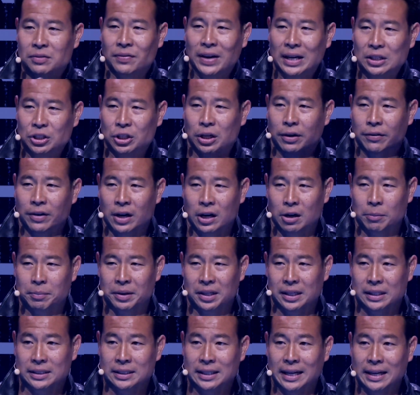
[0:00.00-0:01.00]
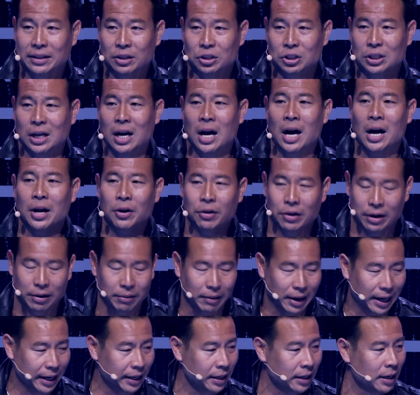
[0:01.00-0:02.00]
in value chain over 100 million. Today there's 100,
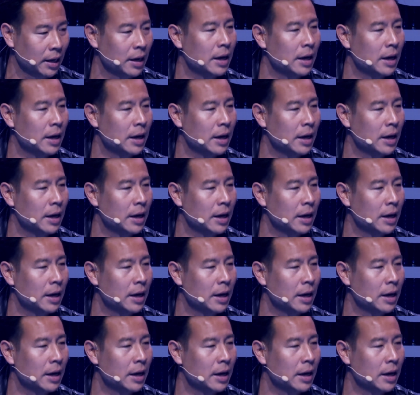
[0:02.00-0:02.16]
right?